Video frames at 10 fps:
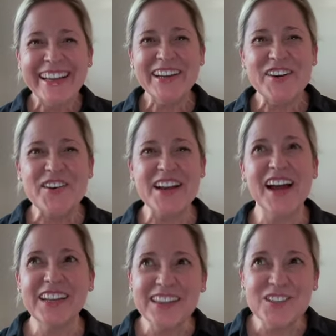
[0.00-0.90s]
going
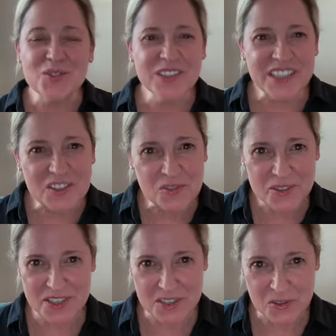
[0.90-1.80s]
on in these really
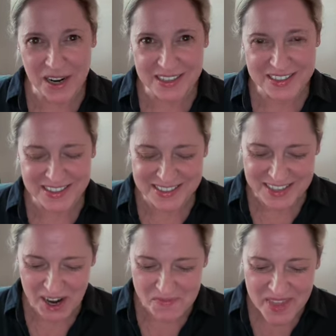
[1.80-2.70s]
interesting trials at the
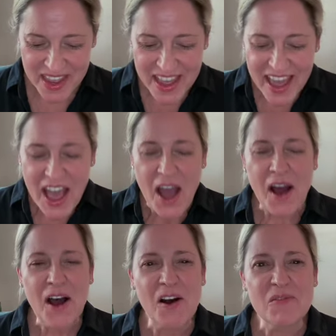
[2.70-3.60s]
time,
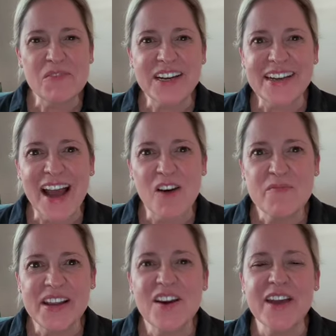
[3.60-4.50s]
right now.
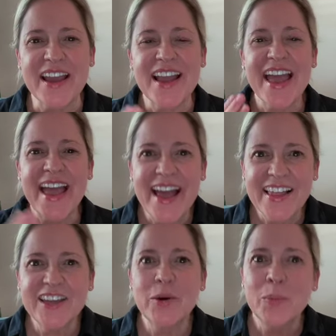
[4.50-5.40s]
But okay,
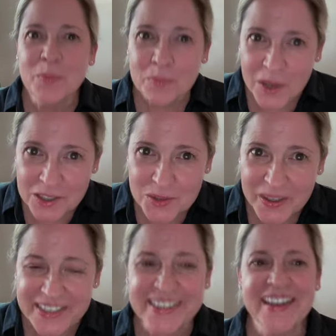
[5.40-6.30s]
Alec
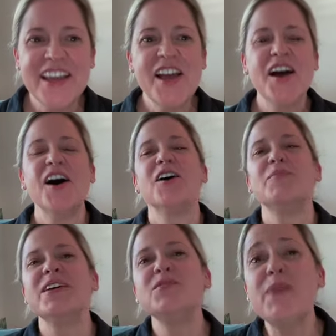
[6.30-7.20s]
Baldwin
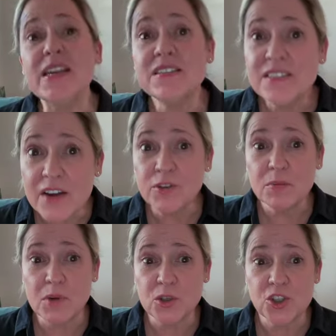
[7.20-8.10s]
has made several
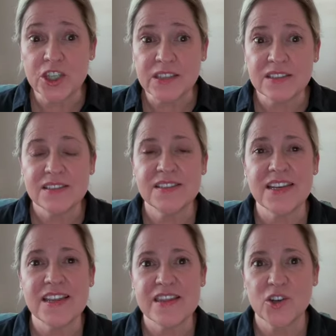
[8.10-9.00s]
motions
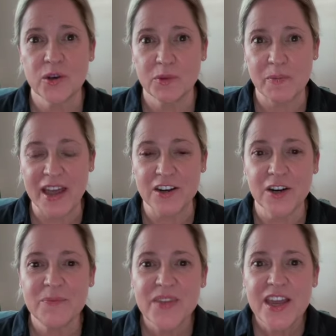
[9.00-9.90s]
in the criminal
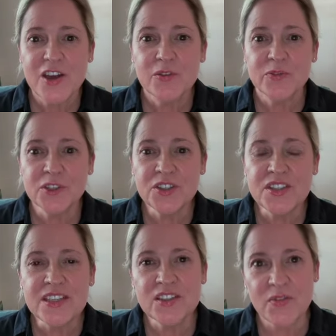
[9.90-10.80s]
matter.
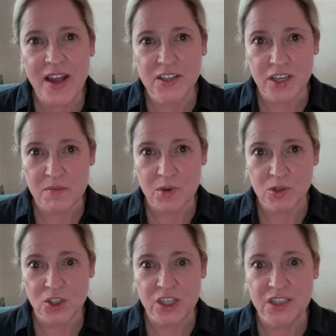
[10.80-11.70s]
First, he's filed a
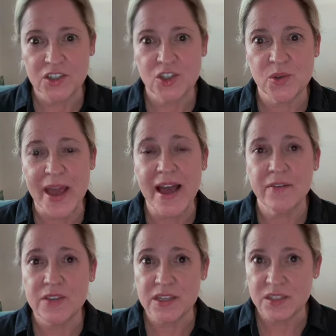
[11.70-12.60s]
motion to
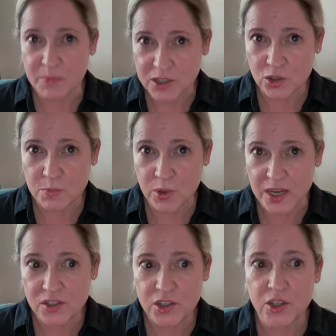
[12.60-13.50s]
have the special
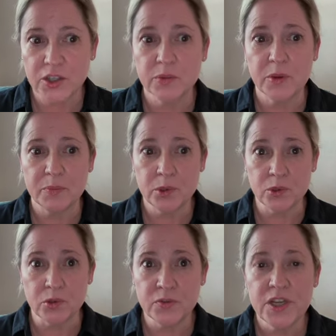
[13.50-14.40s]
prosecutor
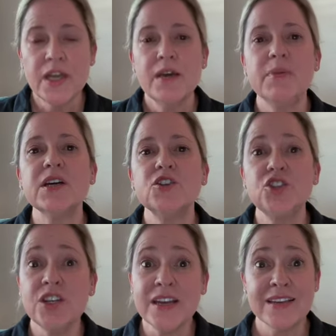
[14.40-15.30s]
removed because
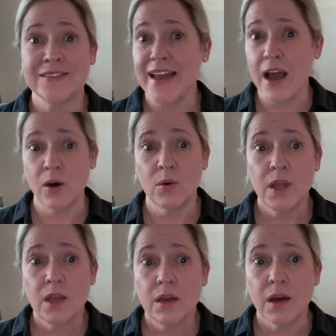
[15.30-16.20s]
she's now
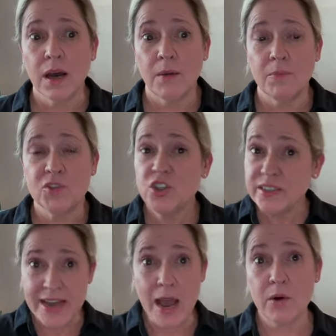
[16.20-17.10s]

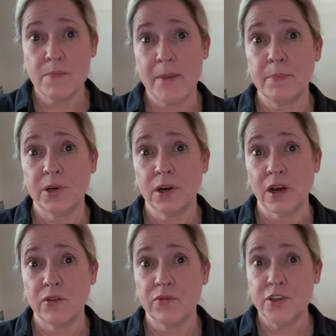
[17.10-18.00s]
a member
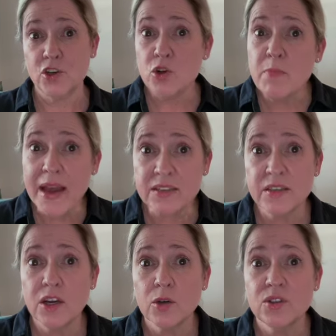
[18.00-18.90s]
of the New
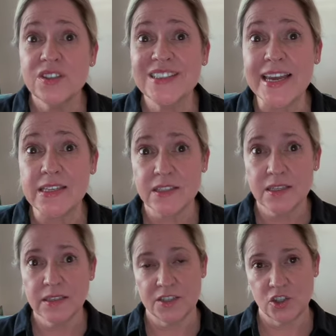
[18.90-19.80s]
Mexico State
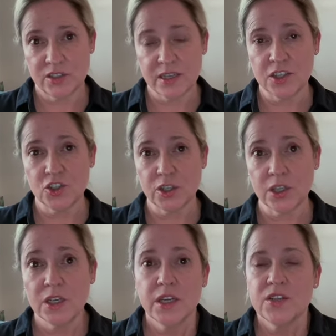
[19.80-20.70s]

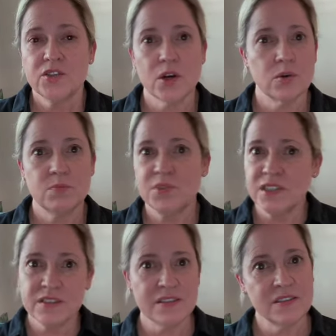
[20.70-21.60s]
Legislature. So
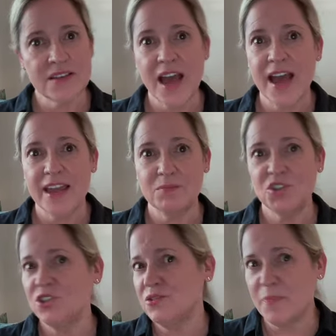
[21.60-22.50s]
since this time,
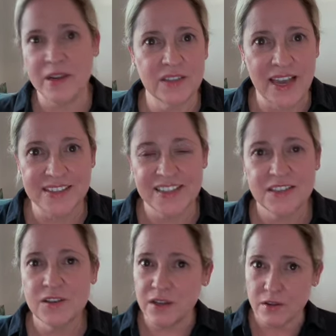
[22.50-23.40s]
she's been elected
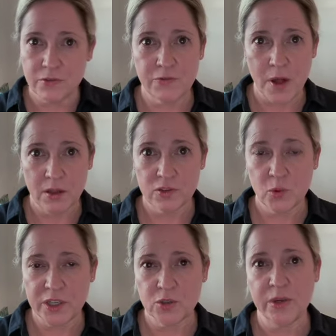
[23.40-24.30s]
in the fall
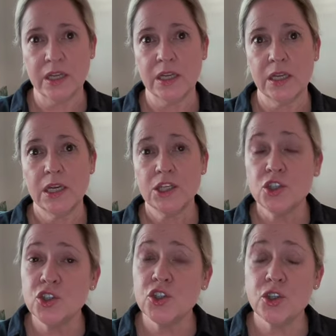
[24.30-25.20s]

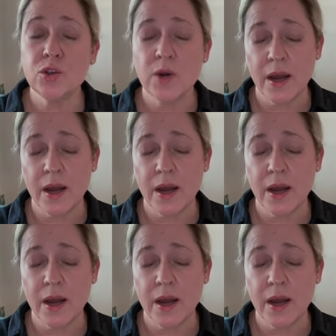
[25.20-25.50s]
2022